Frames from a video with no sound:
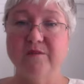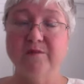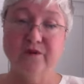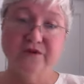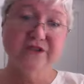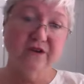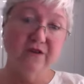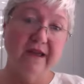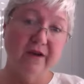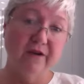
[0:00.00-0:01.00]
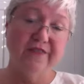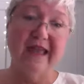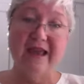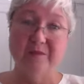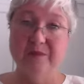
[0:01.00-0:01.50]
personal health
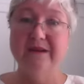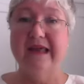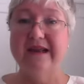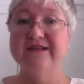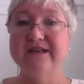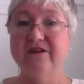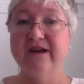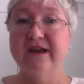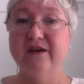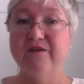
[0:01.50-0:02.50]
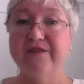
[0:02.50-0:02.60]
and planetary health.